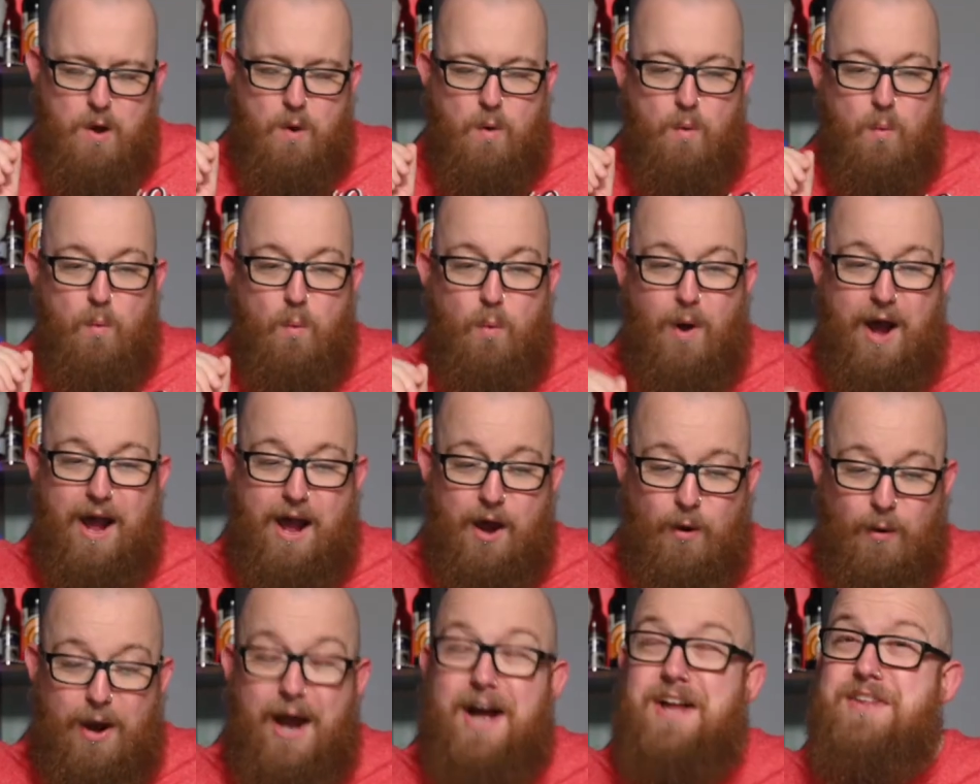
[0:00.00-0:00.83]

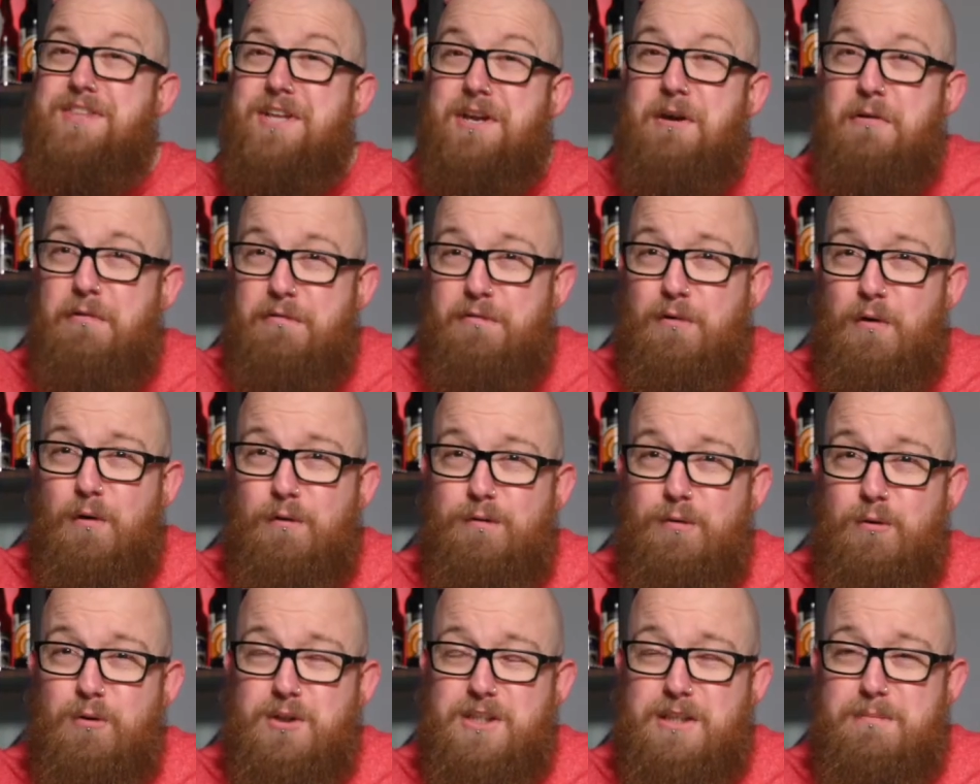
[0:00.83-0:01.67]
Wow, and in a
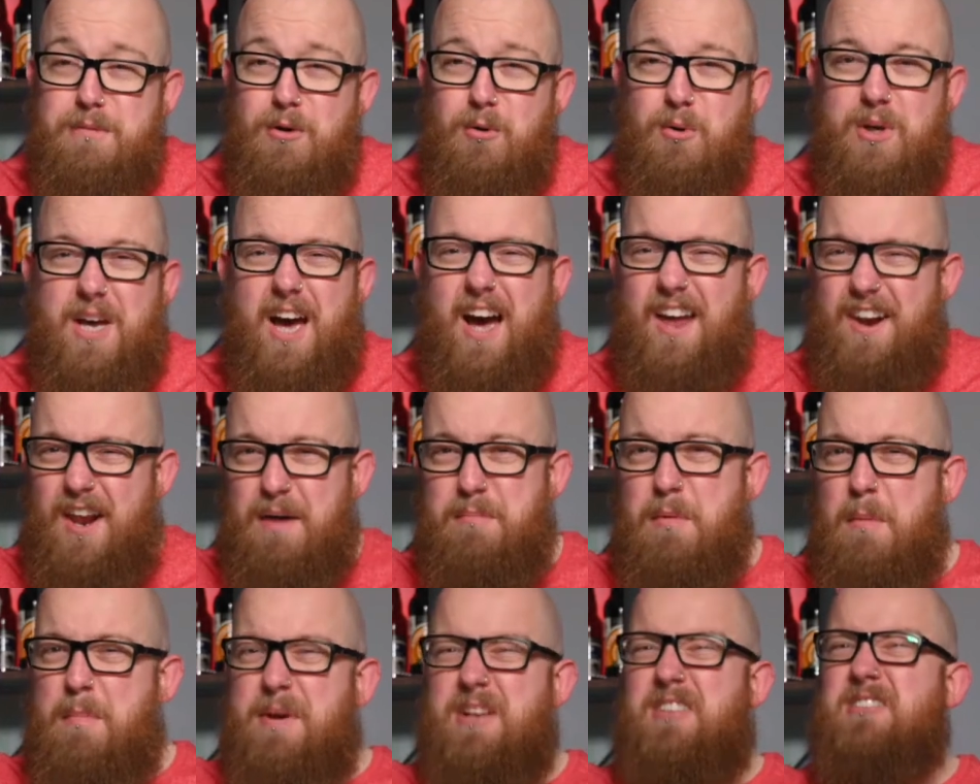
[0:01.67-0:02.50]
440ml can. I'm
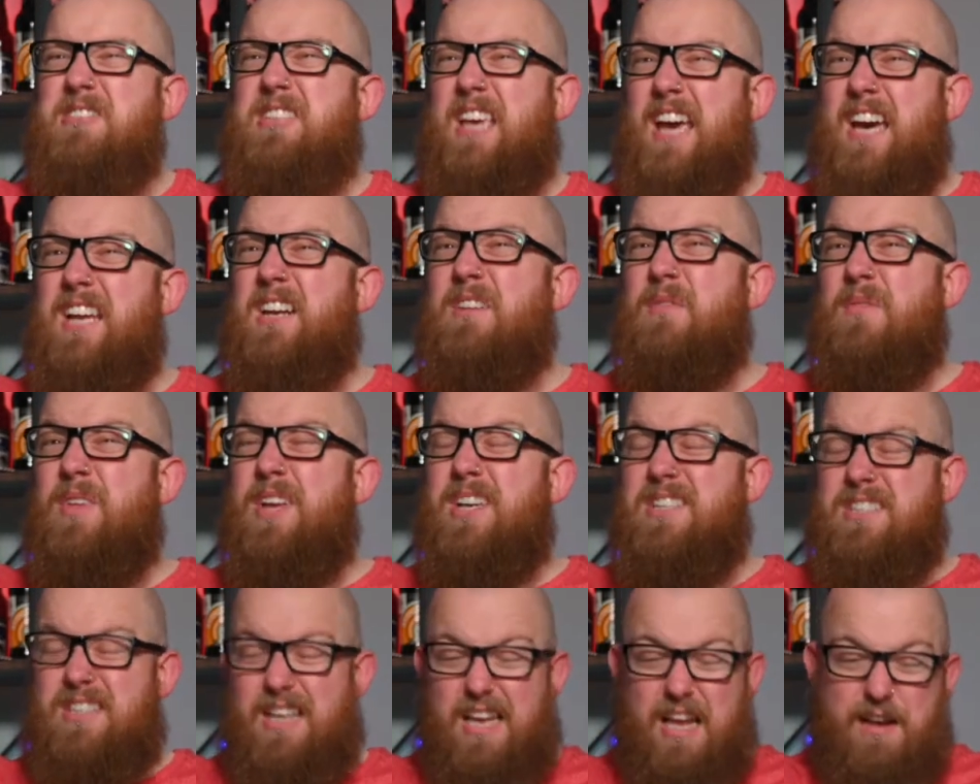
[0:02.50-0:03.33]
a bit scared of
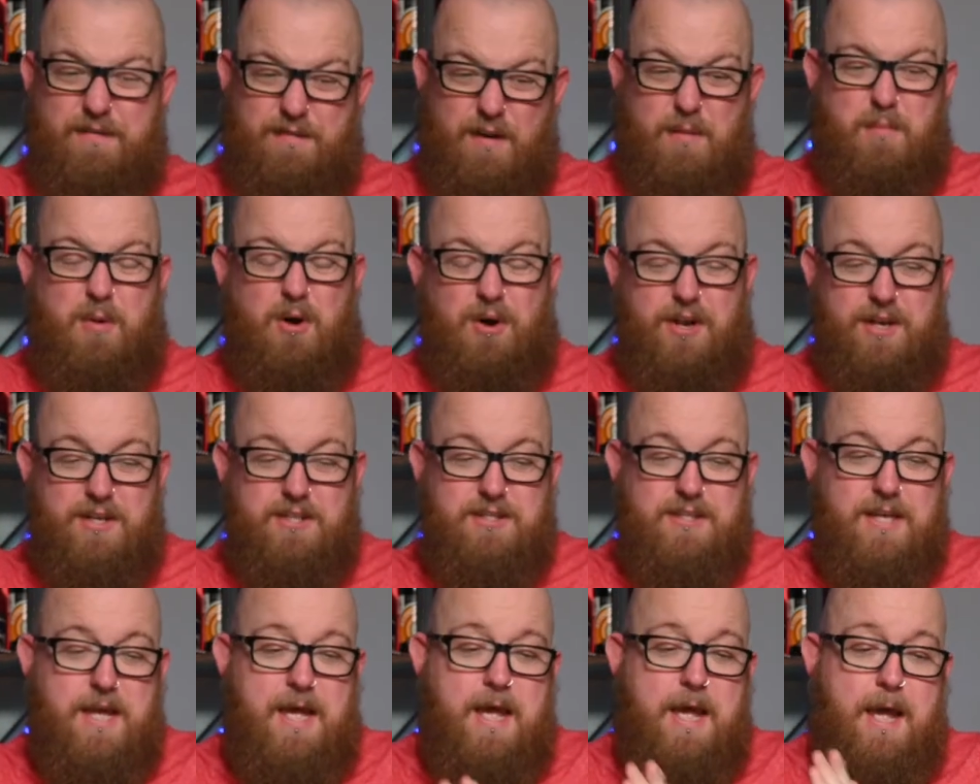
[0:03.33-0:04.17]
this, if I'm
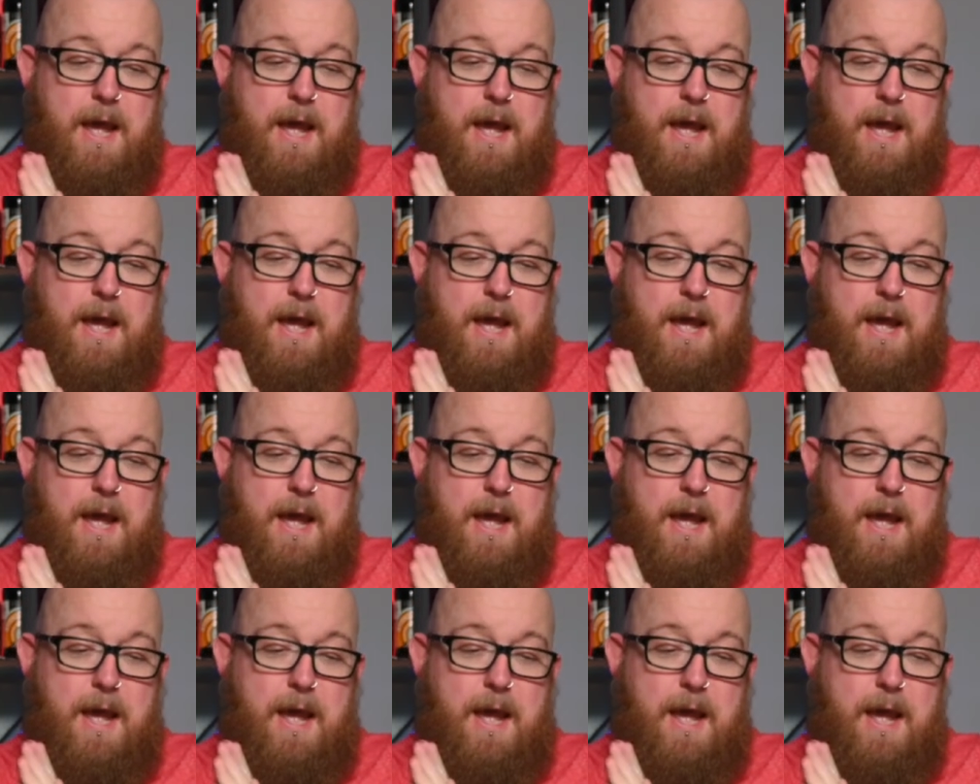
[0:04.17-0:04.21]
honest.